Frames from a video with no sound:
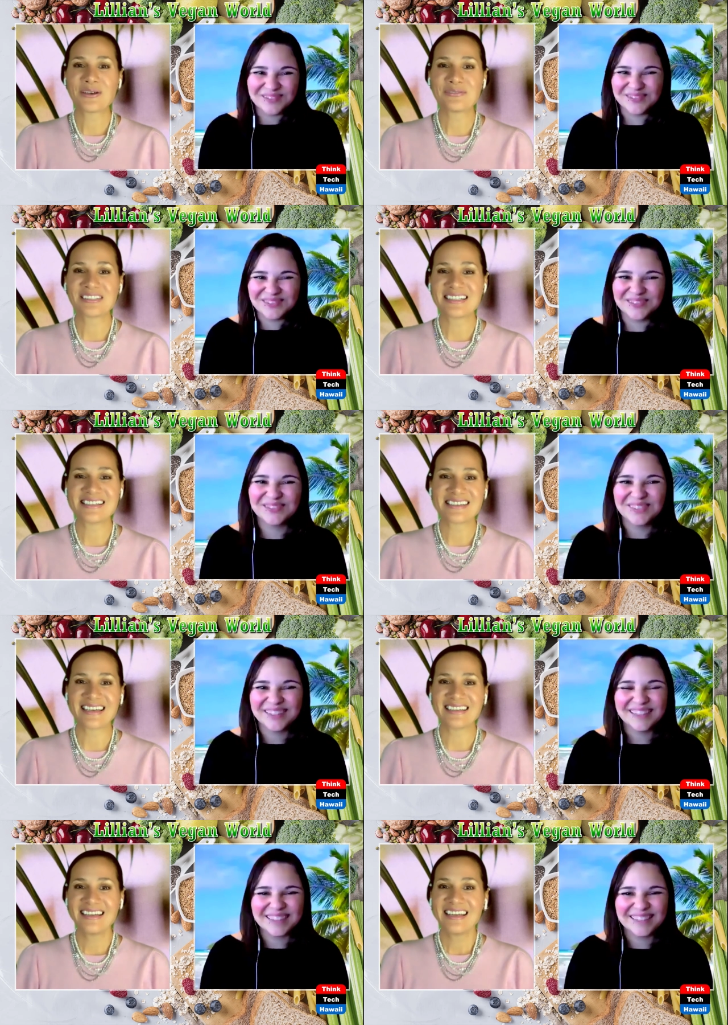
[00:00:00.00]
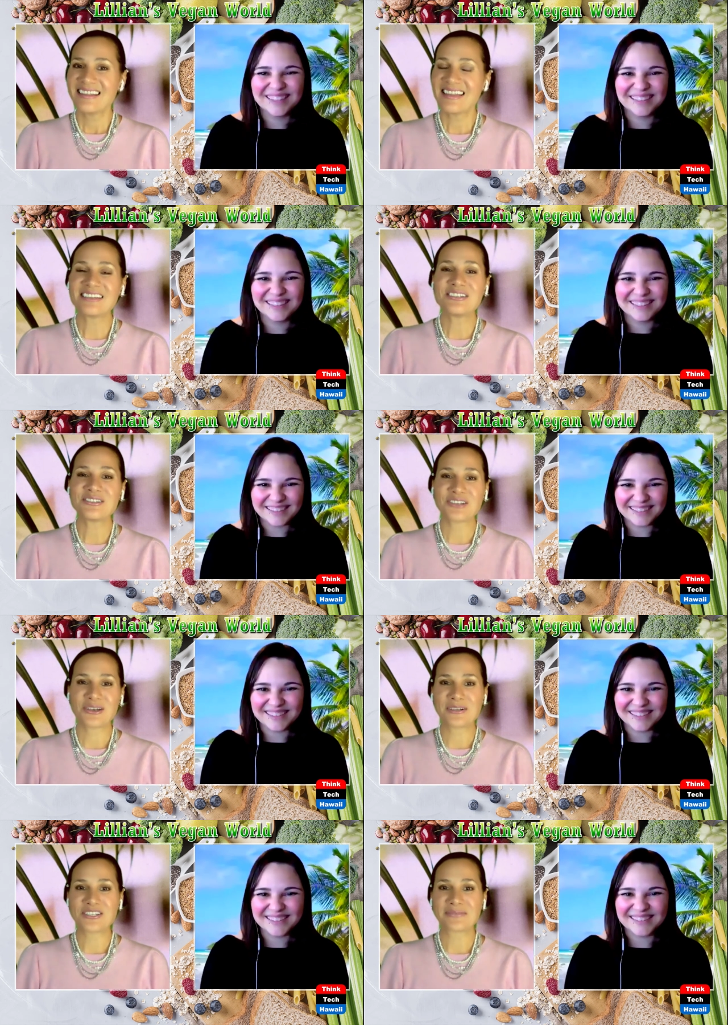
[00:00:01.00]
Speaker 1: Perfectly said. Thank you
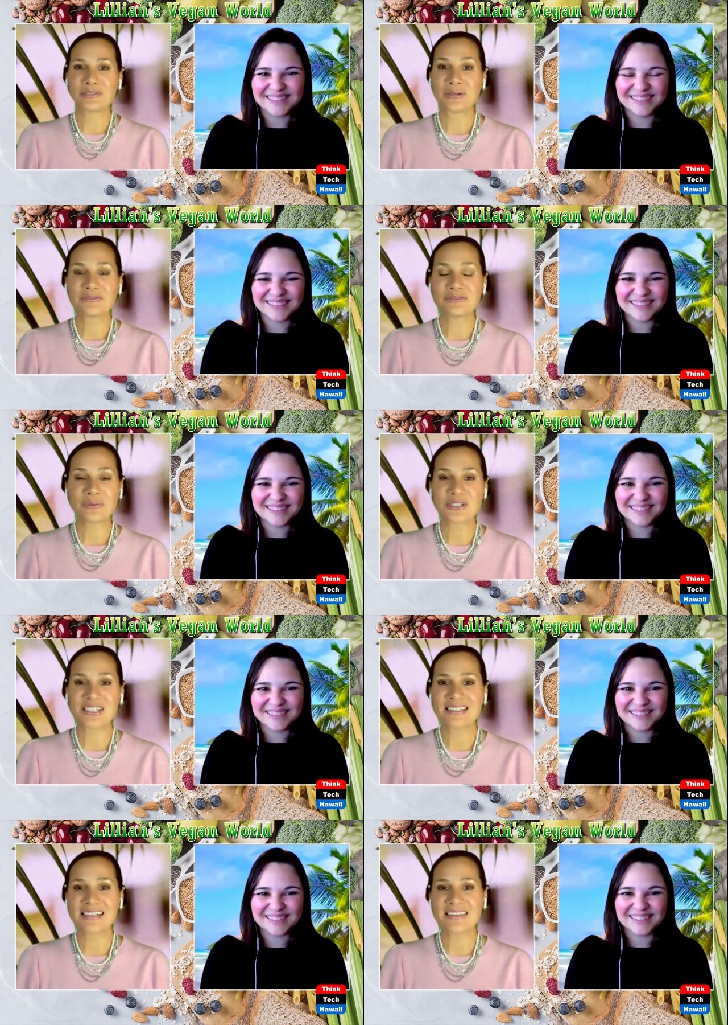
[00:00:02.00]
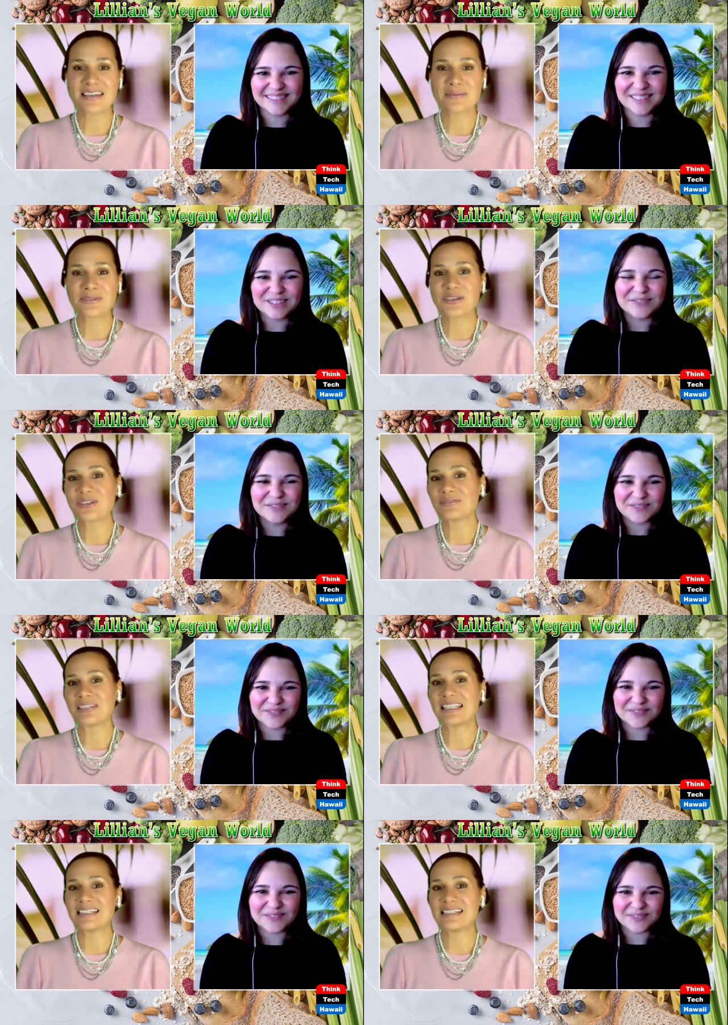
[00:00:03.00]
so much, everyone, for watching another episode of
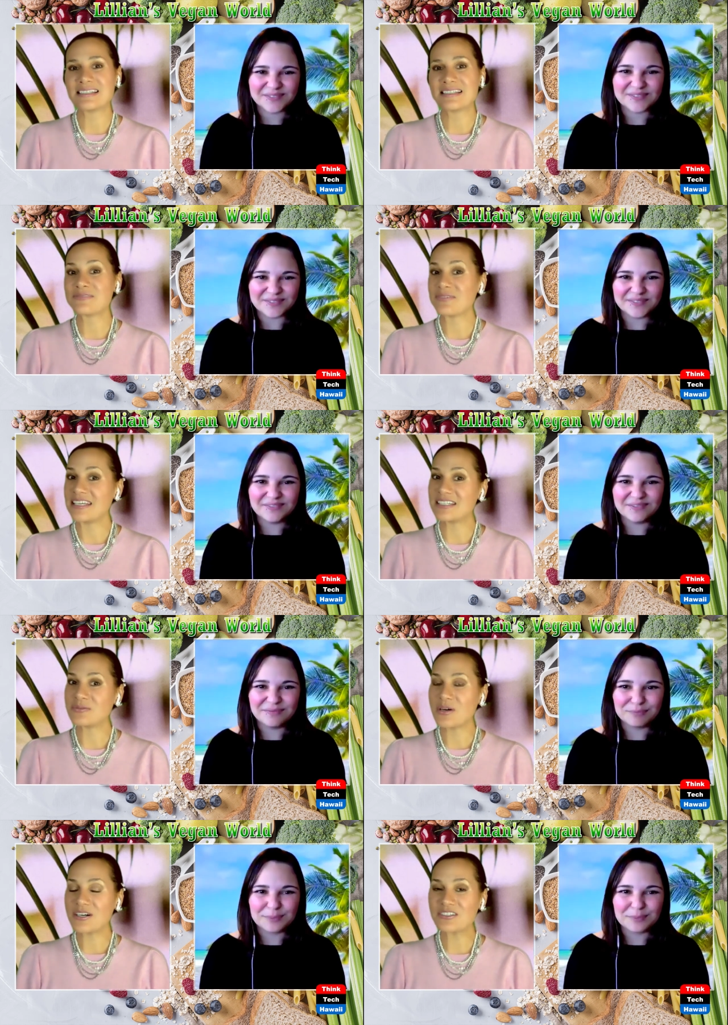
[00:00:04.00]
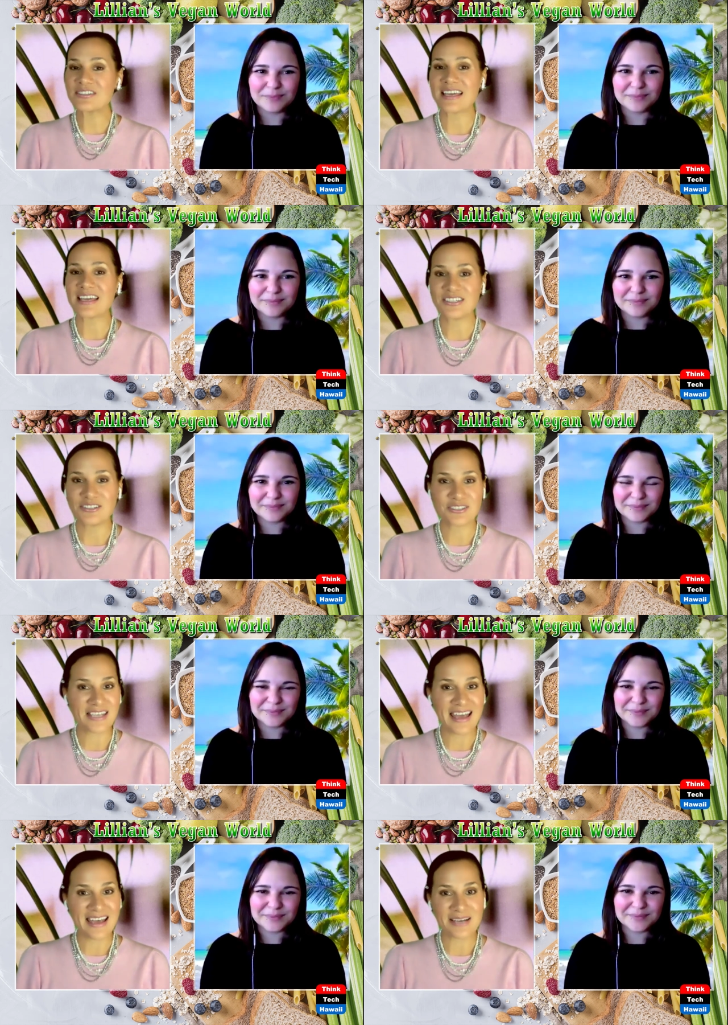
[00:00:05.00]
Lillian's Vegan World. Thank you
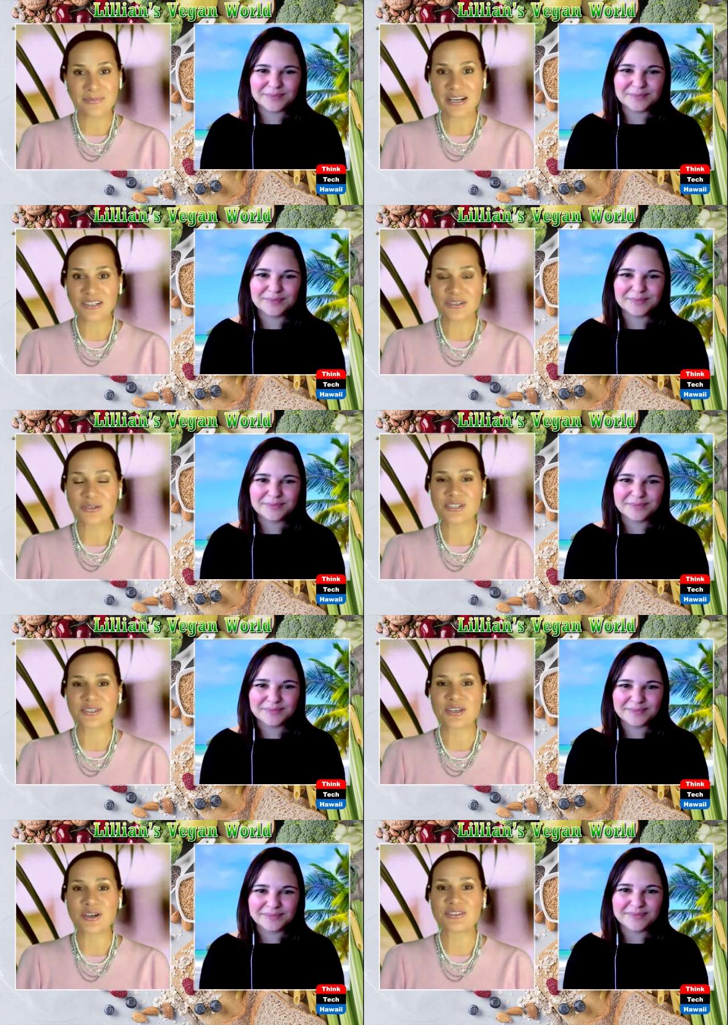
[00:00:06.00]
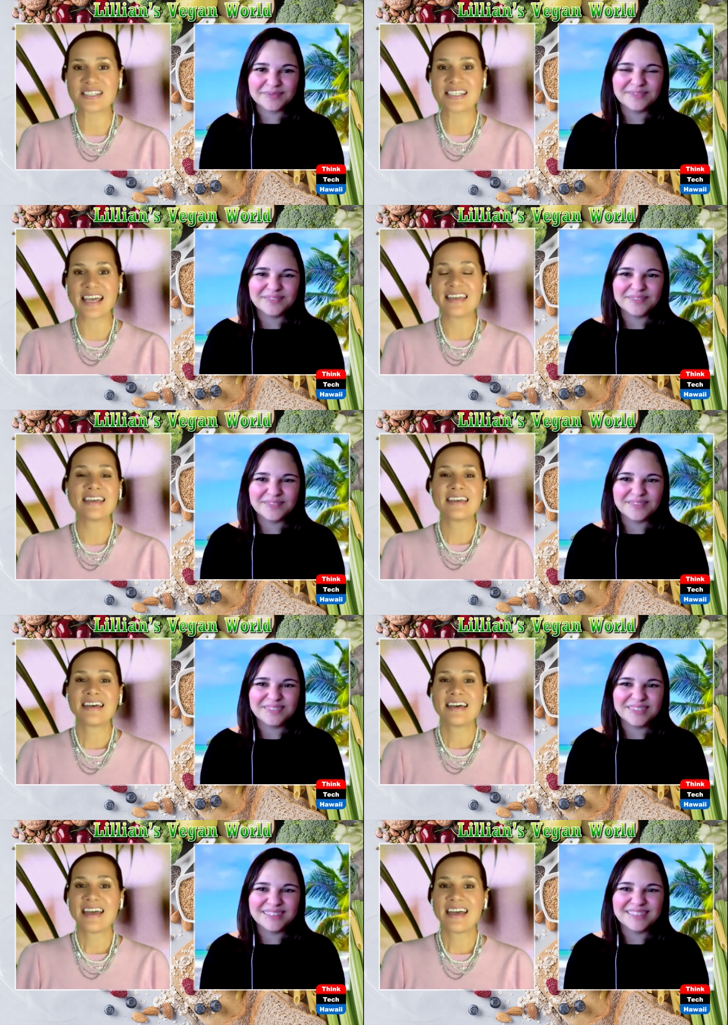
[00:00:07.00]
to Amber, our gorgeous host today,
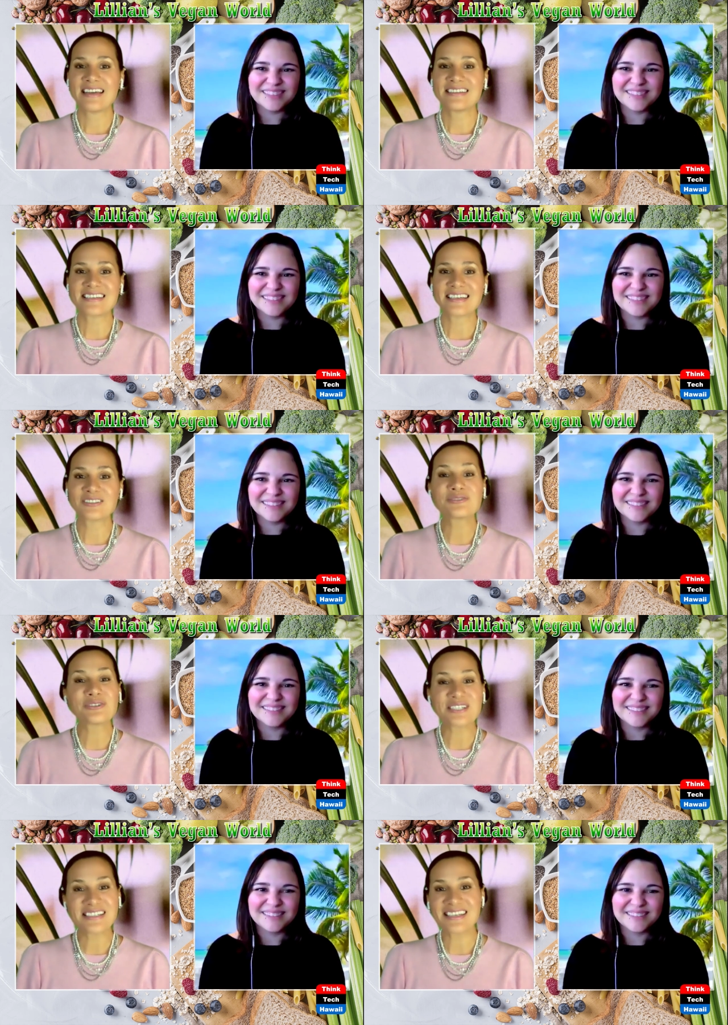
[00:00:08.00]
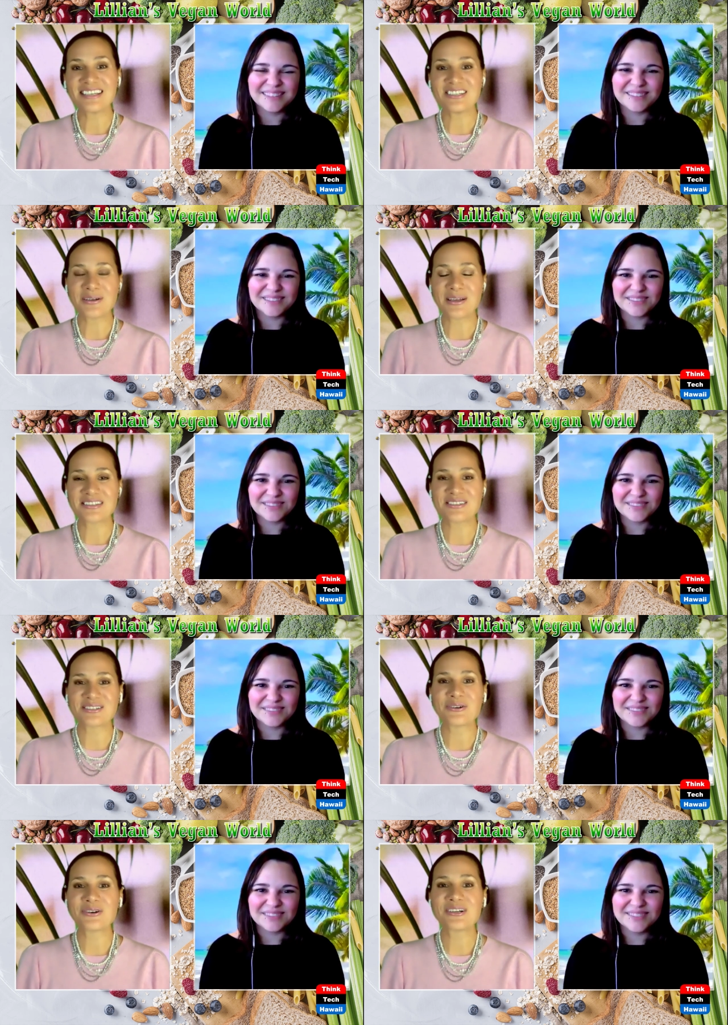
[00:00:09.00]
and I look forward to seeing you at the
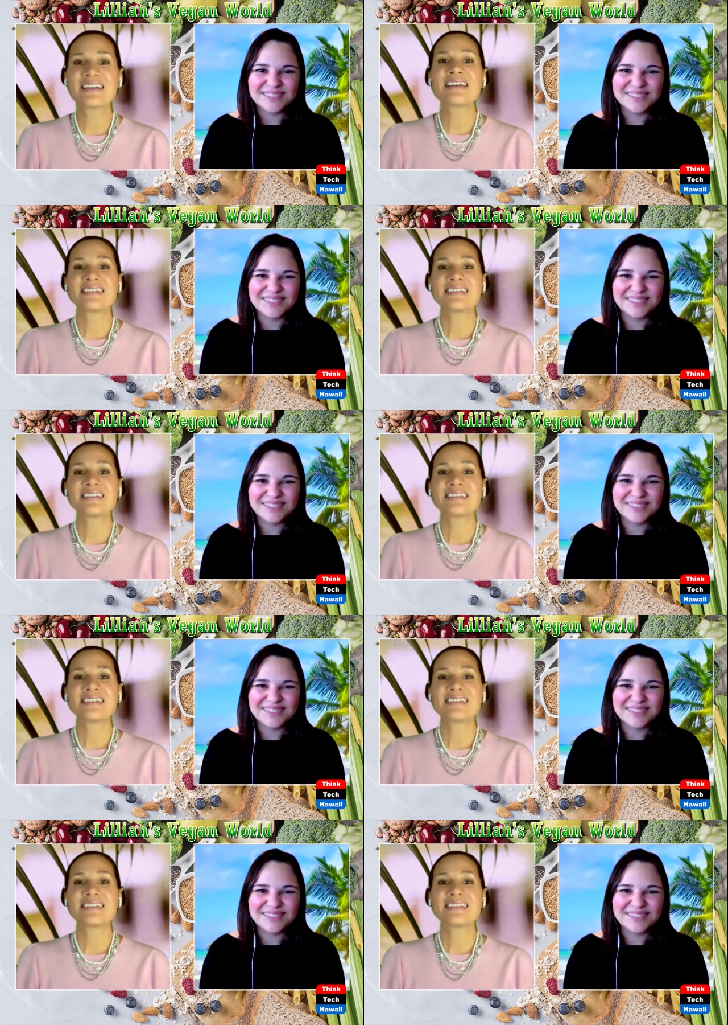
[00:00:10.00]
store.